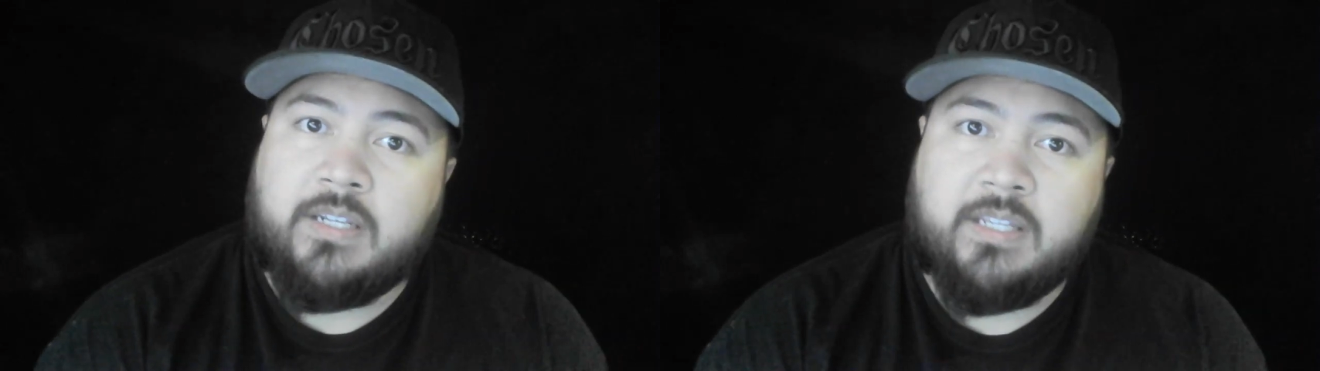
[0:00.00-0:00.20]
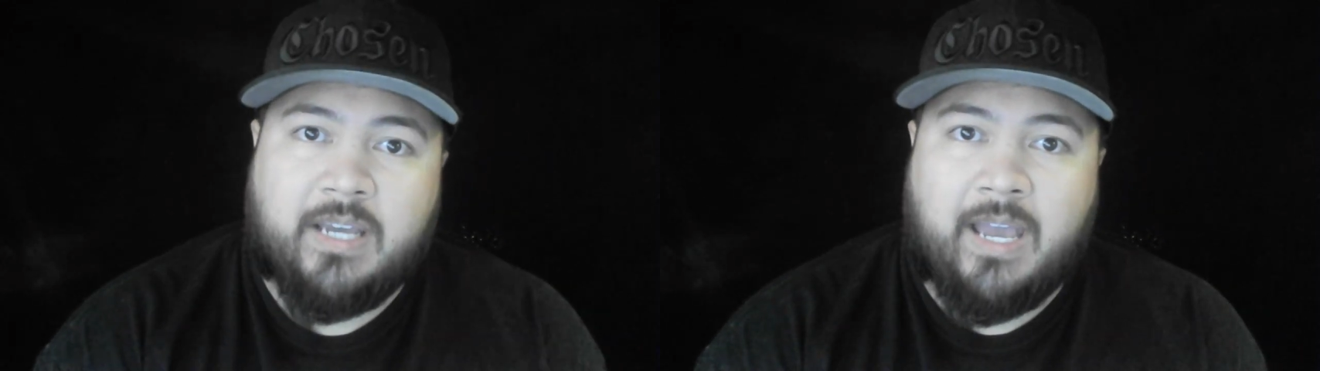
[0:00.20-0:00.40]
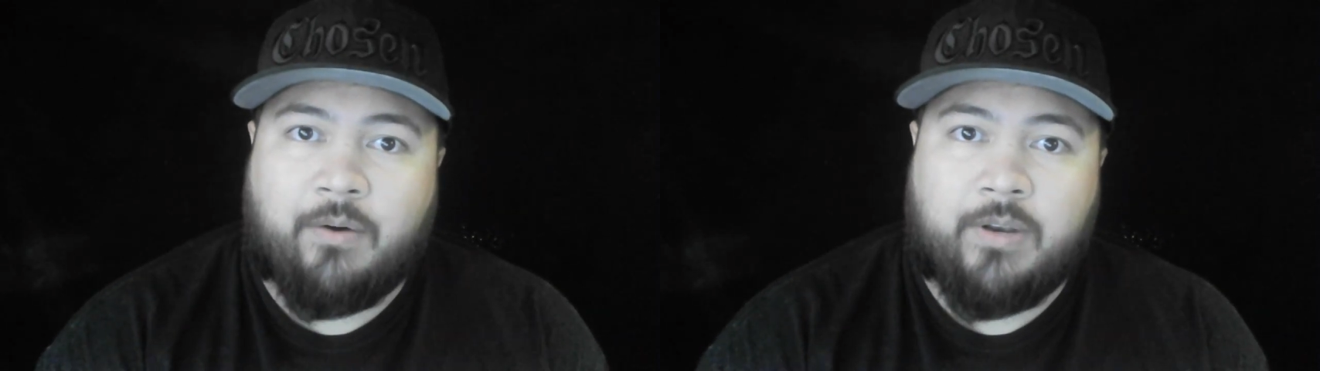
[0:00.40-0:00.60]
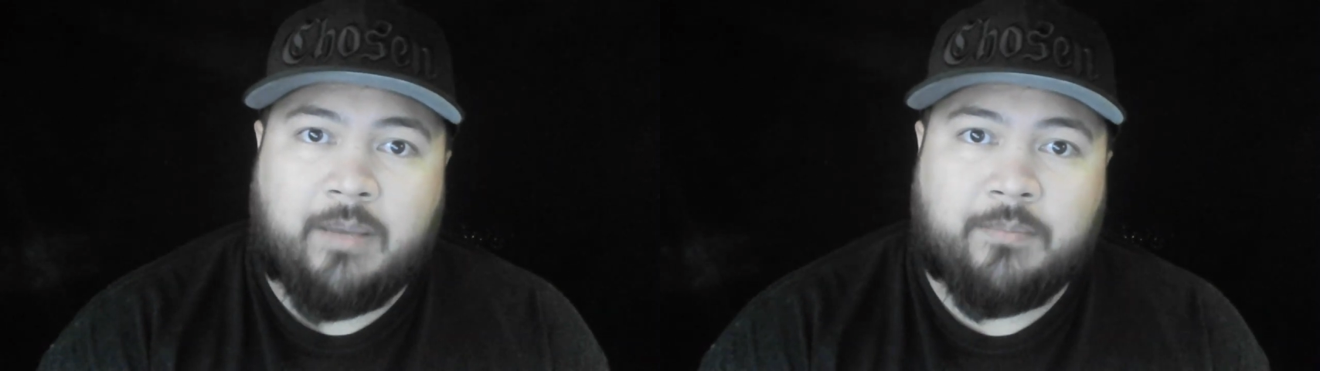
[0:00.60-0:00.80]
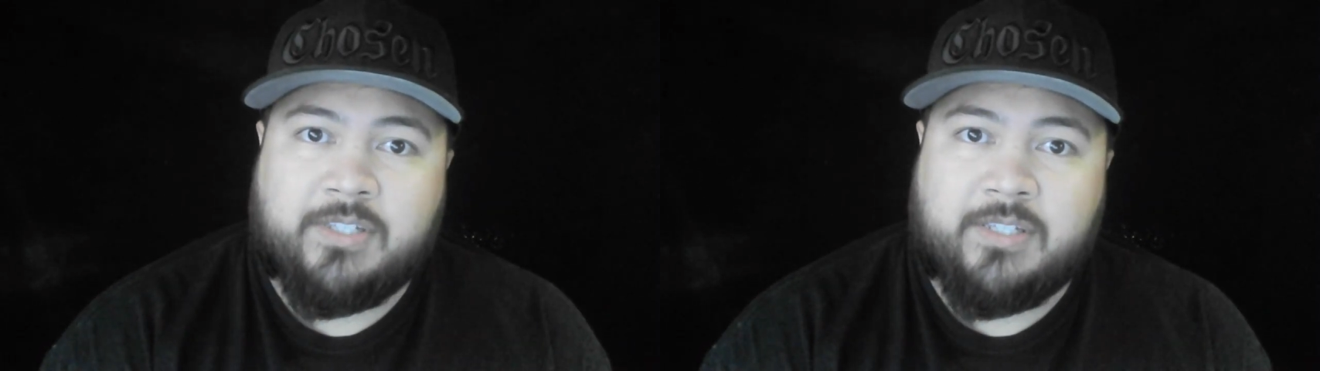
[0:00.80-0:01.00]
idea how
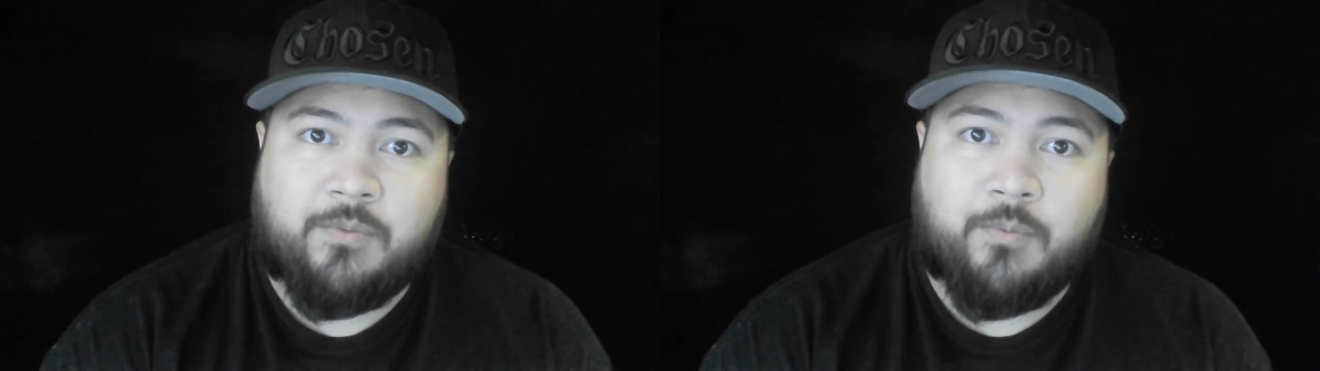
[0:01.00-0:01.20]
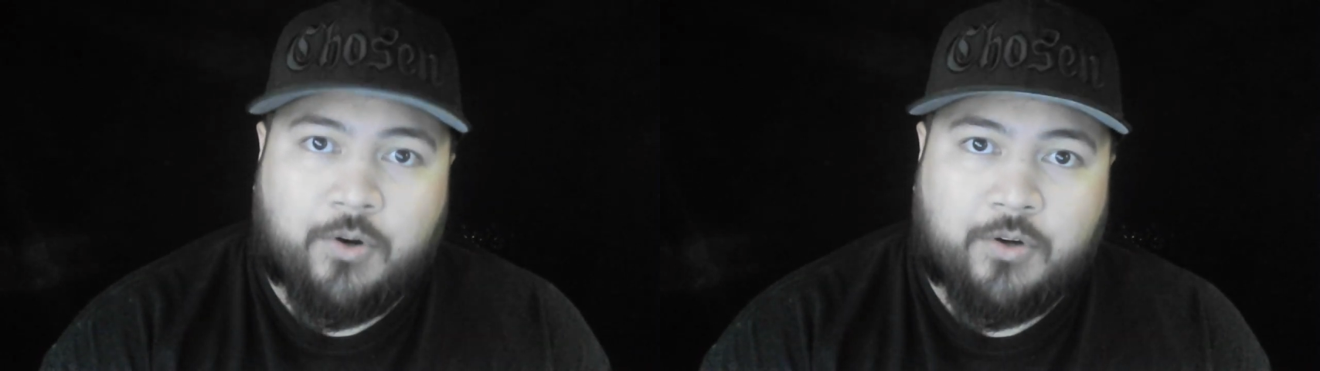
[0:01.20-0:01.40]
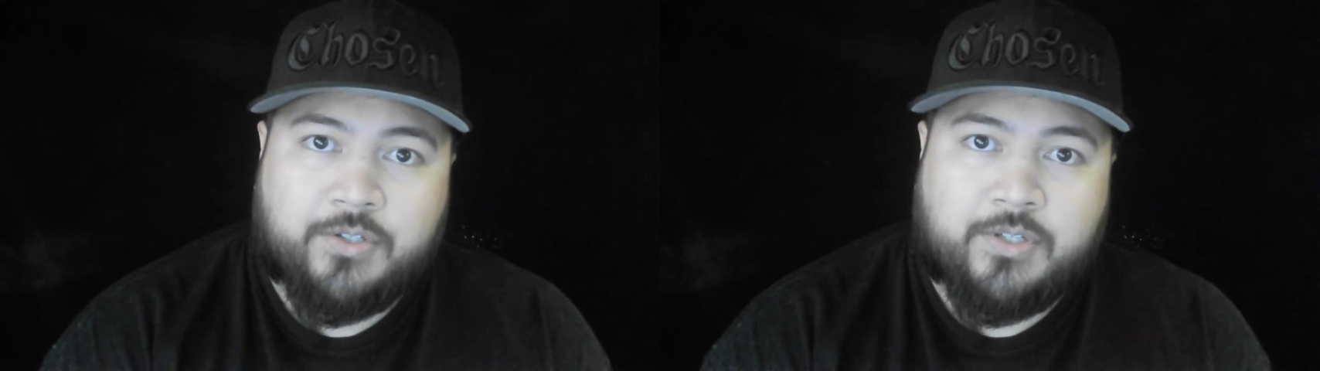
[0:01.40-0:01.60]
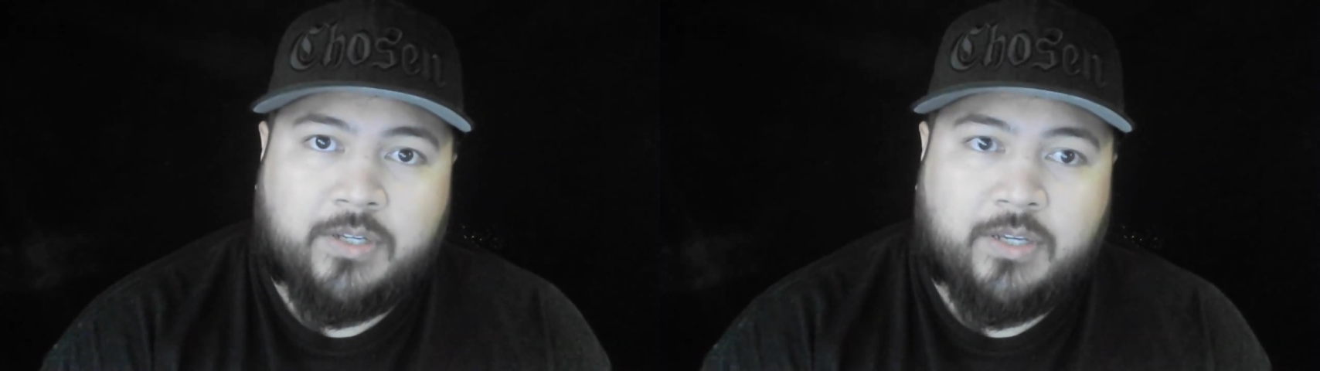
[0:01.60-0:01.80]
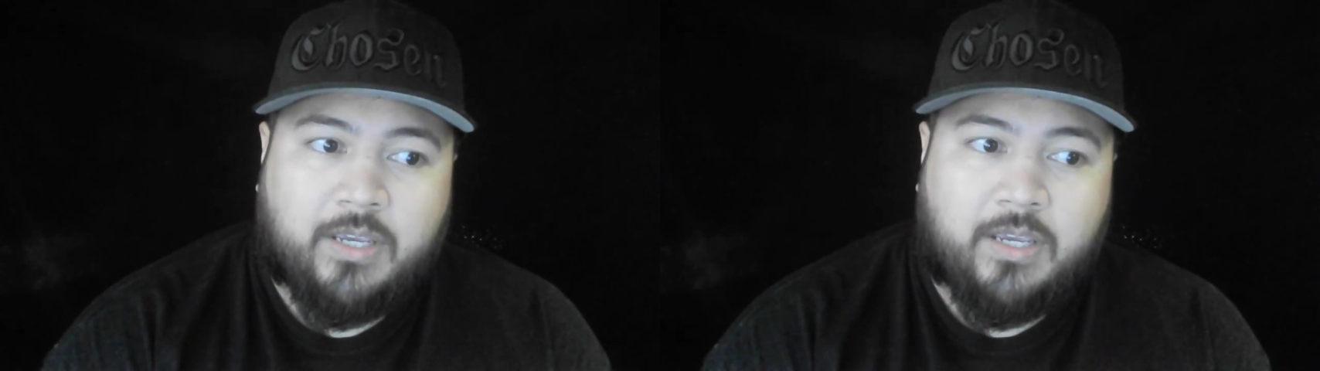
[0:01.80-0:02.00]
an MC
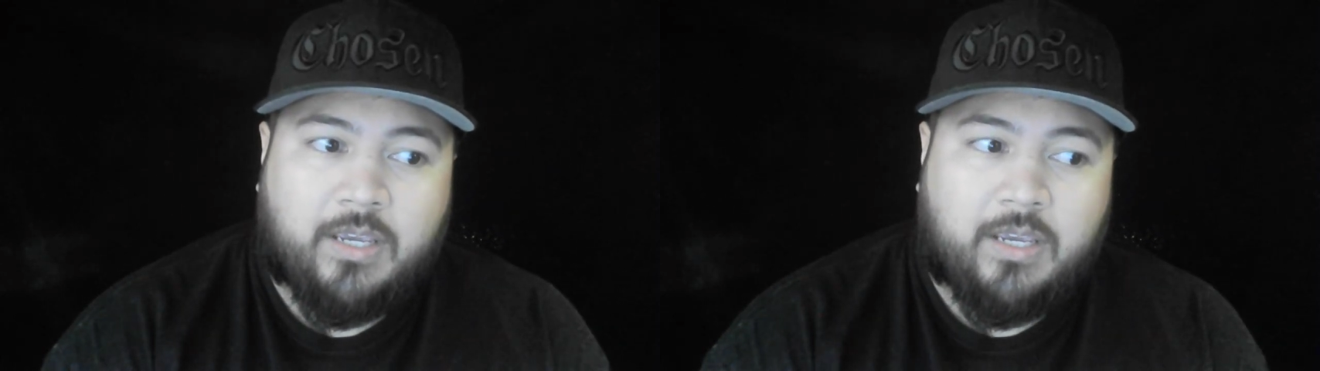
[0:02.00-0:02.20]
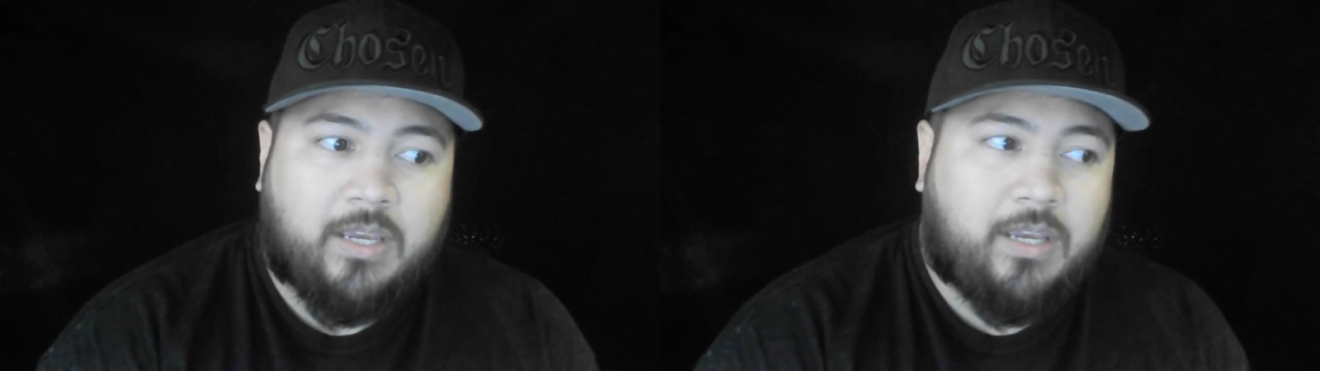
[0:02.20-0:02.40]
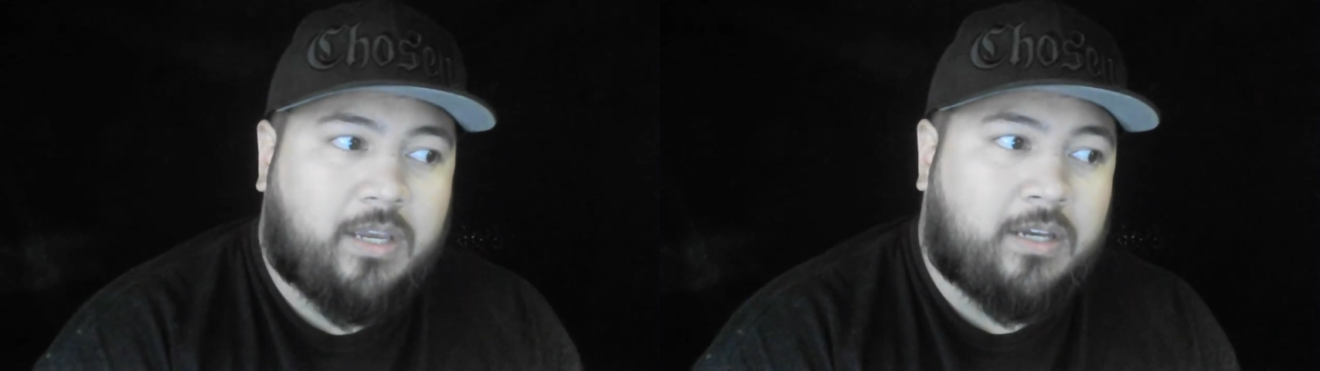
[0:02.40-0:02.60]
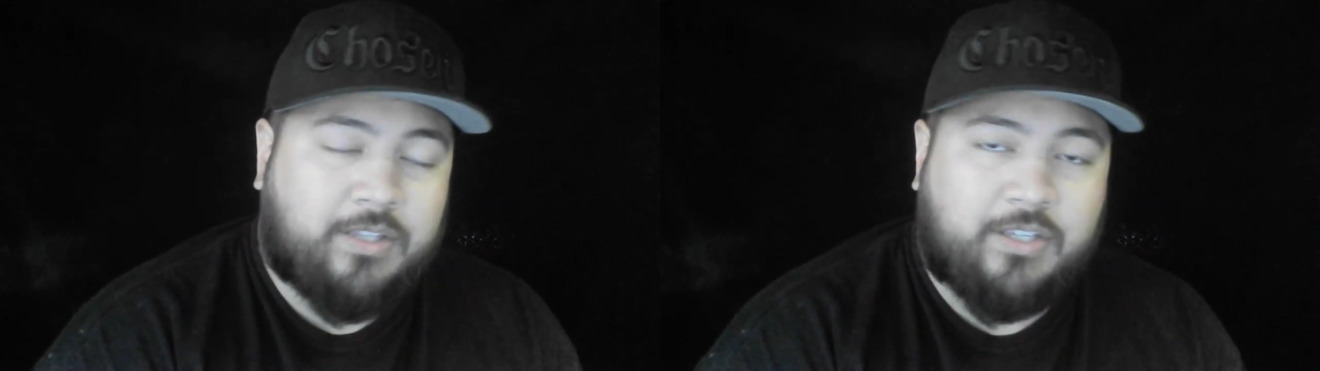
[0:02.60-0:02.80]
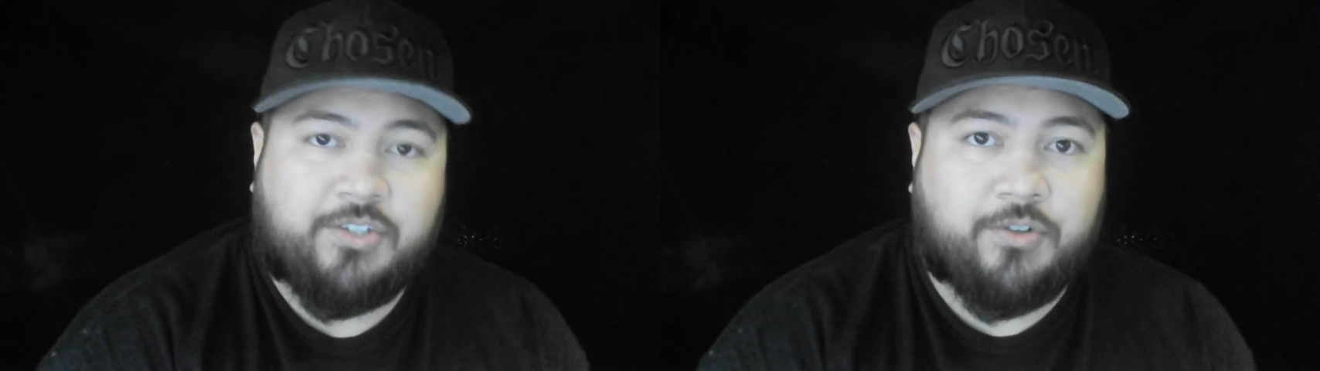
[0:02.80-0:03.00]
works,
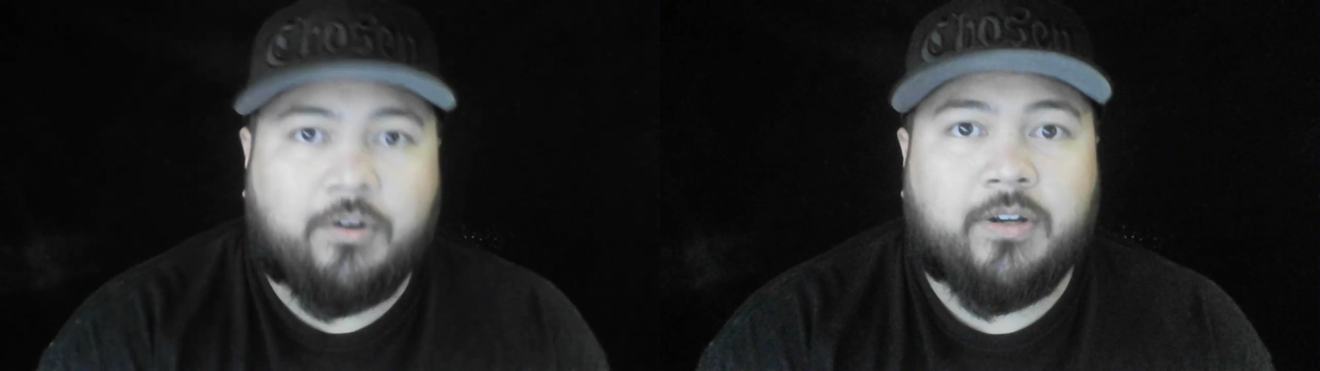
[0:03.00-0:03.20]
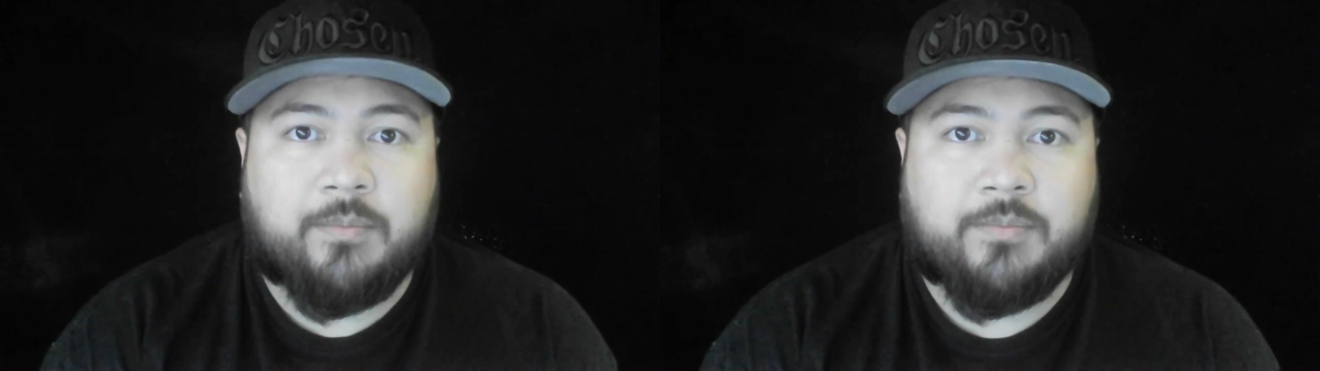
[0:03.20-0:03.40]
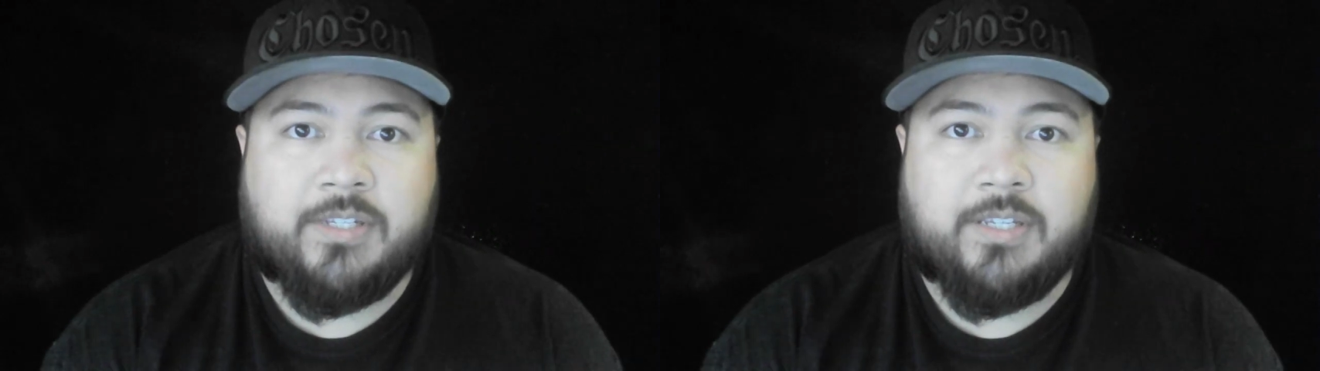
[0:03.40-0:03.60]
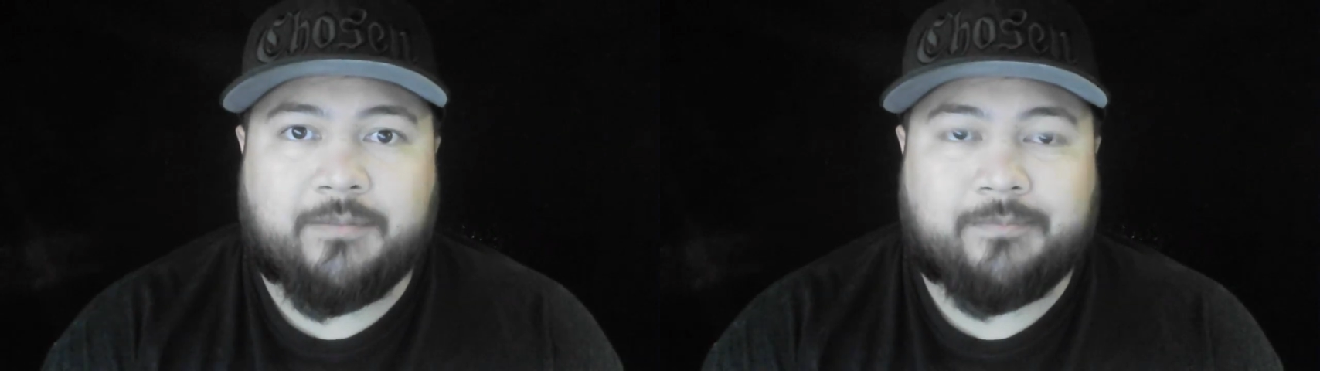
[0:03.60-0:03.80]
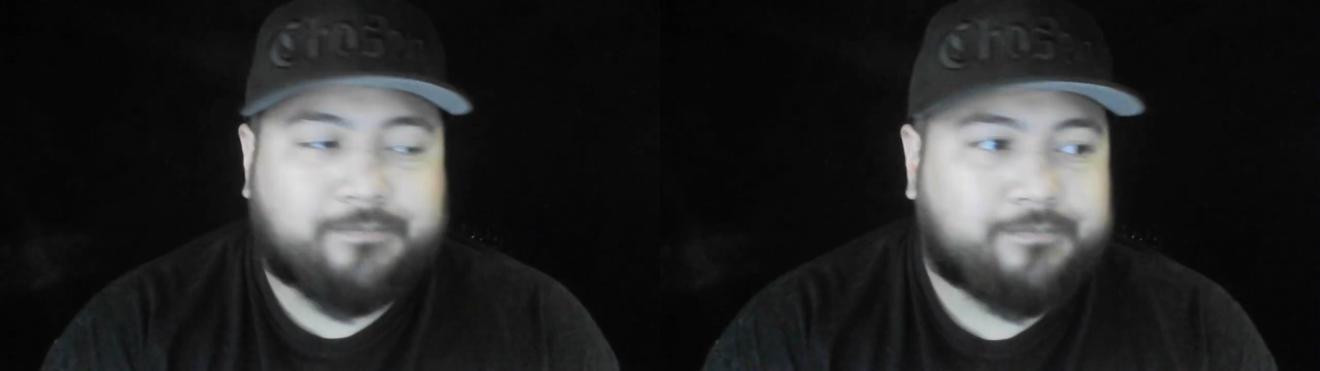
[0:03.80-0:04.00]
and they start an MC.